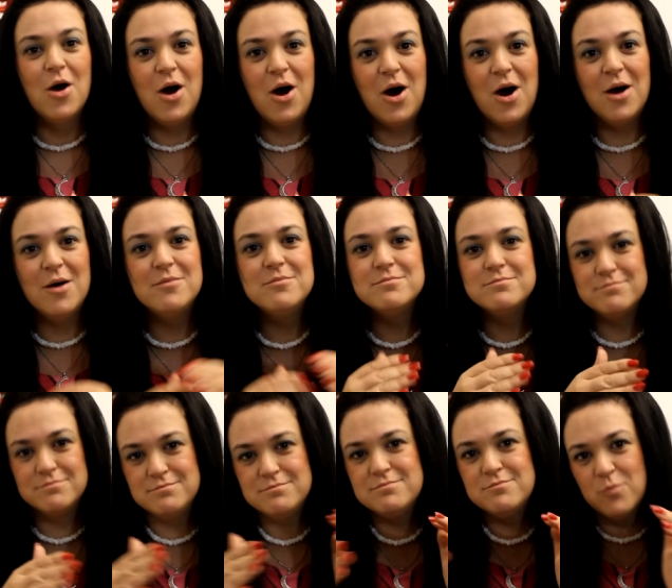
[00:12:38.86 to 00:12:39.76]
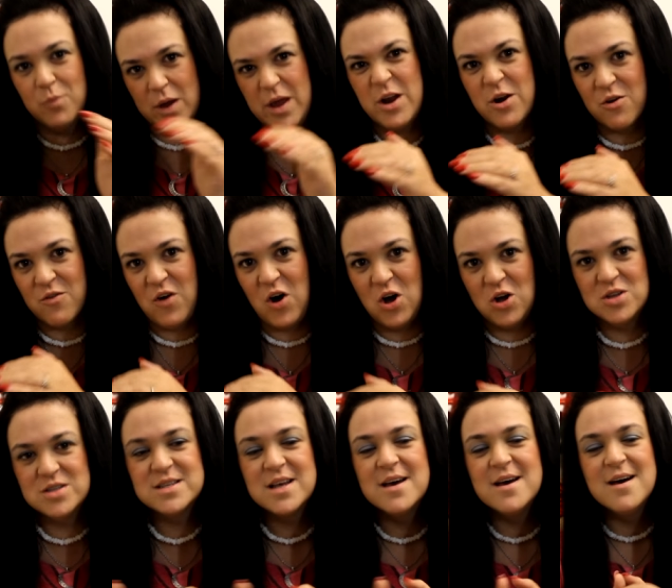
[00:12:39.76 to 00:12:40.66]
uh,
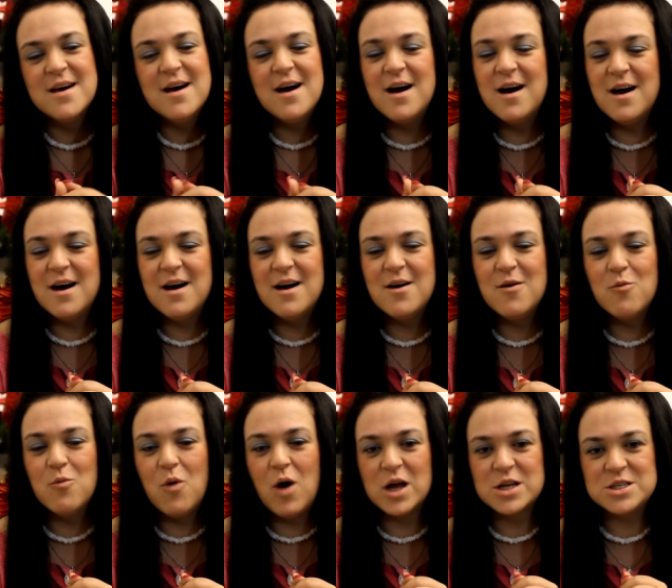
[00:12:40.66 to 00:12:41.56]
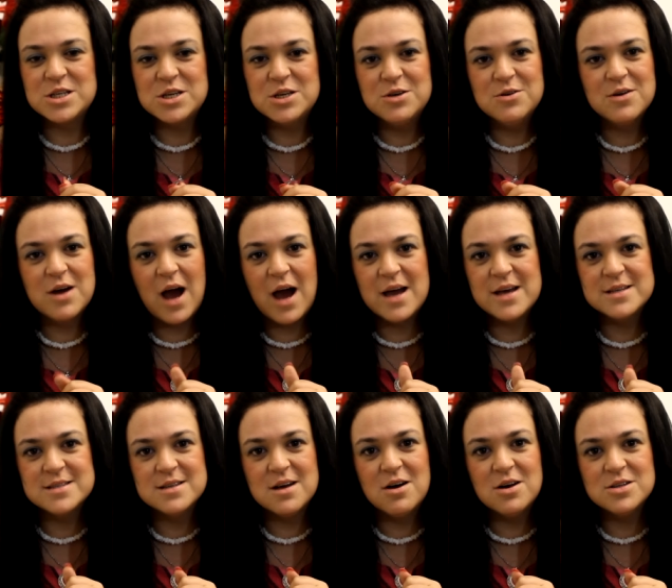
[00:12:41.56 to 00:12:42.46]
intervals, uh, watching you
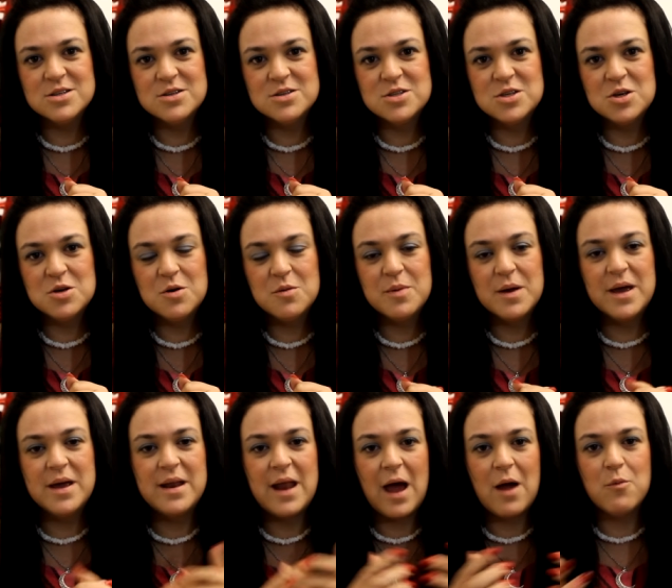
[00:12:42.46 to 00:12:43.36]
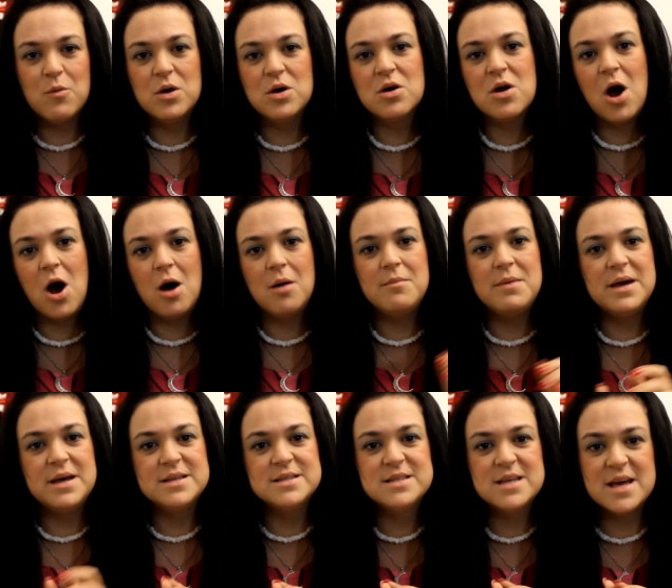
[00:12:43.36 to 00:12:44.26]
guys on YouTube and I will
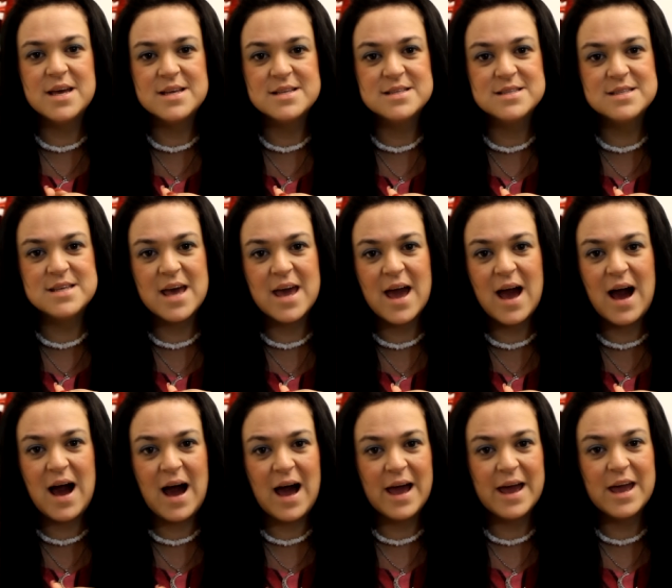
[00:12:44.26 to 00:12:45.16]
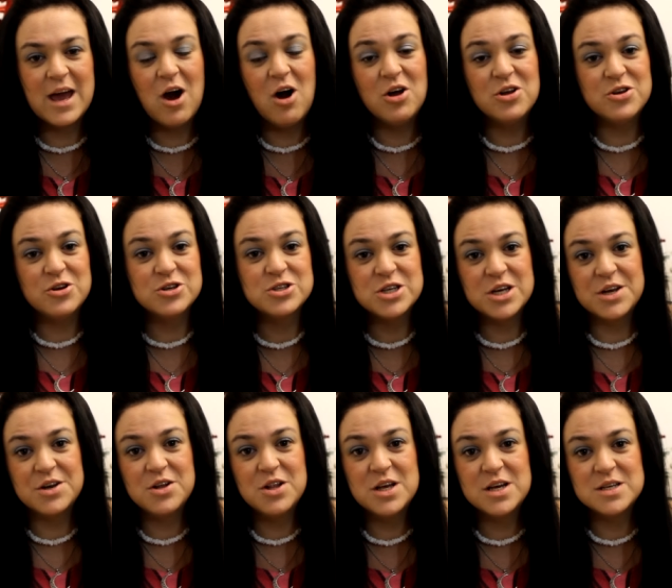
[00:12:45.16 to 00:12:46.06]
comment and say hi on your
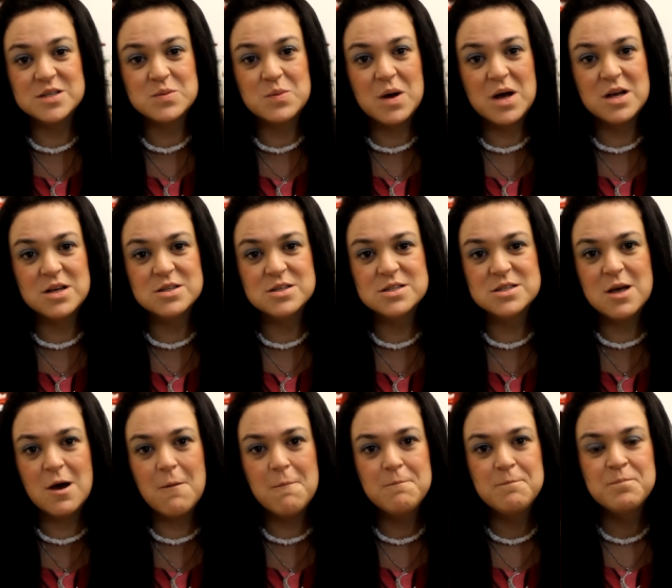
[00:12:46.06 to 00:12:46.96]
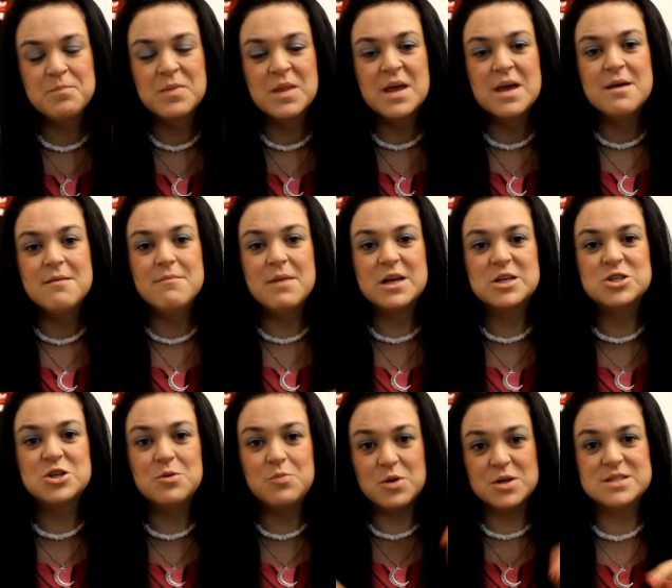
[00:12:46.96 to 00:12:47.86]
channel as well. So Make
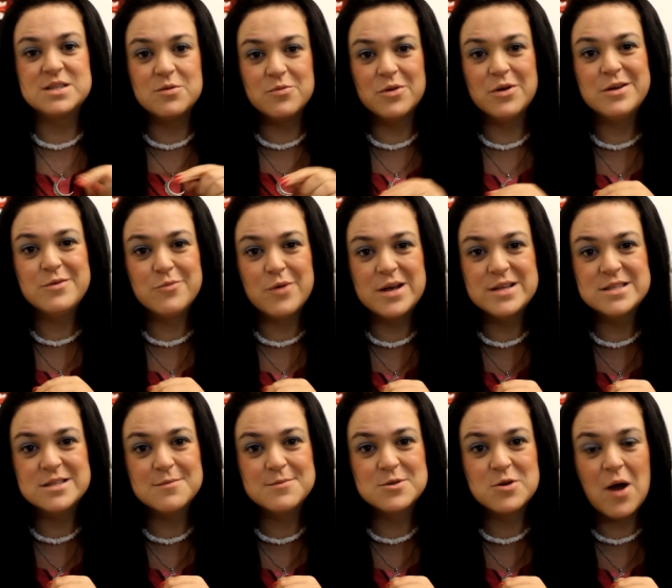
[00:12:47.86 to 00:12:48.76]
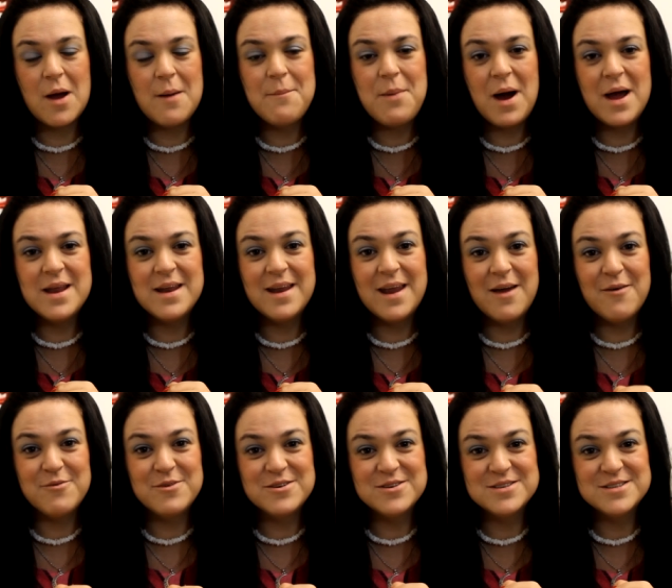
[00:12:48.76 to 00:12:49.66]
sure you press that red subscribe button
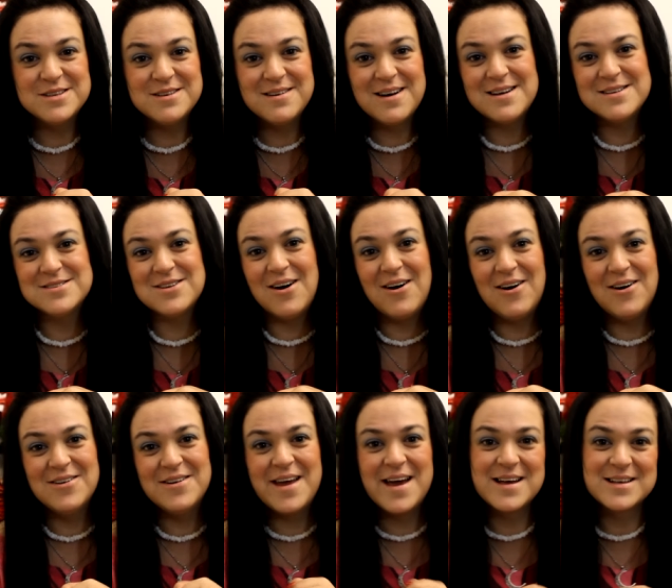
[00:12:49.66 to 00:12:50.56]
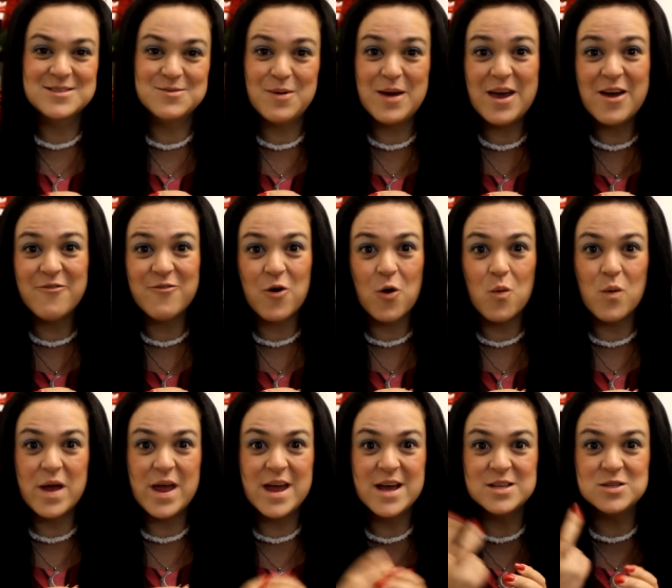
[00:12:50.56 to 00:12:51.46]
and we'll see you guys all next week for
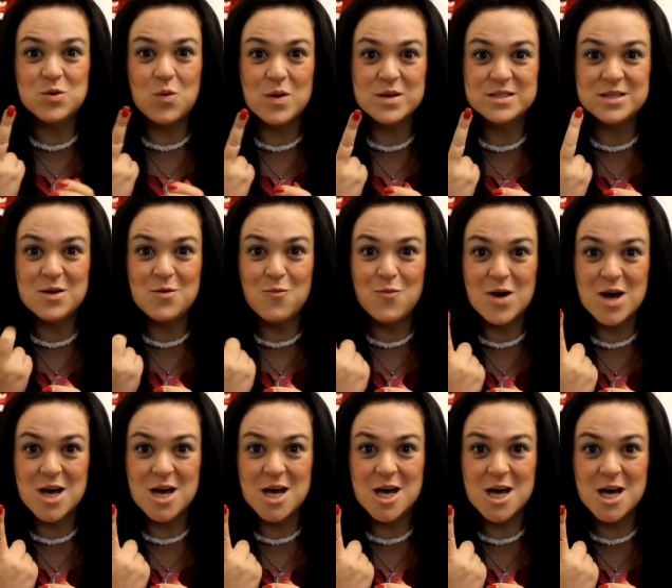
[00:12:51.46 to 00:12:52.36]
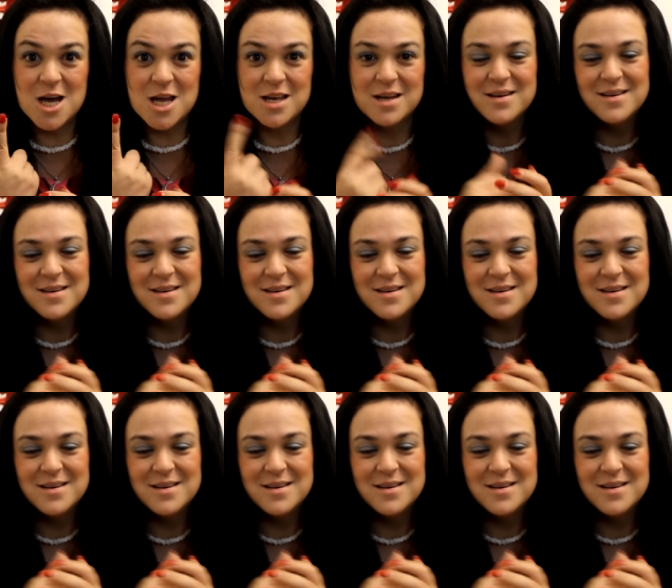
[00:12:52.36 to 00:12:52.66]
week 21.